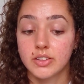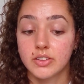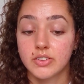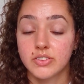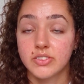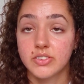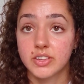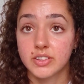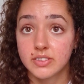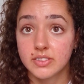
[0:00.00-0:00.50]

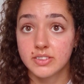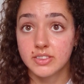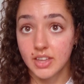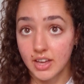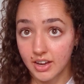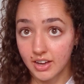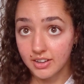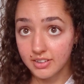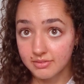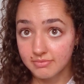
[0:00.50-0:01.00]
Since
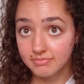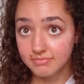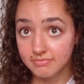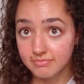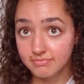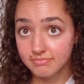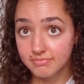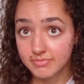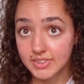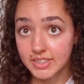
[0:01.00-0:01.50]
that,
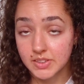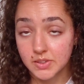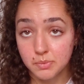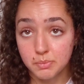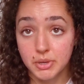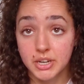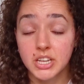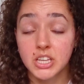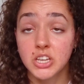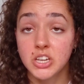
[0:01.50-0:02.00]
and it's
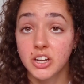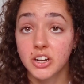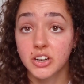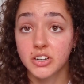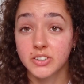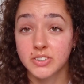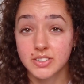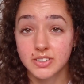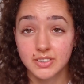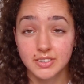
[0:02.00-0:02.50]
been a
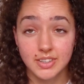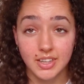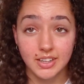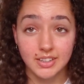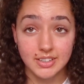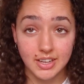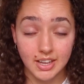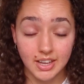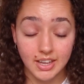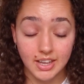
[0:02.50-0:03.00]
year since
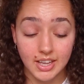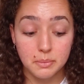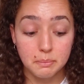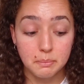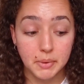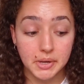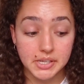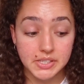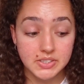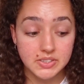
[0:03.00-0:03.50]
that day,
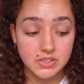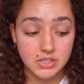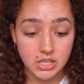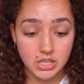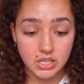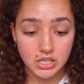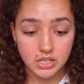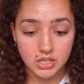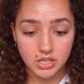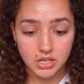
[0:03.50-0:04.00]
my
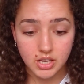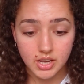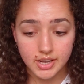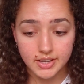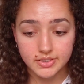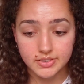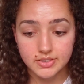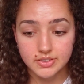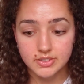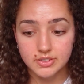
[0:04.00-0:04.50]
skin
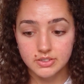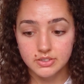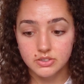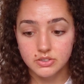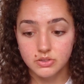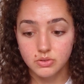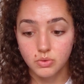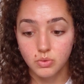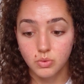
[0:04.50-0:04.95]
has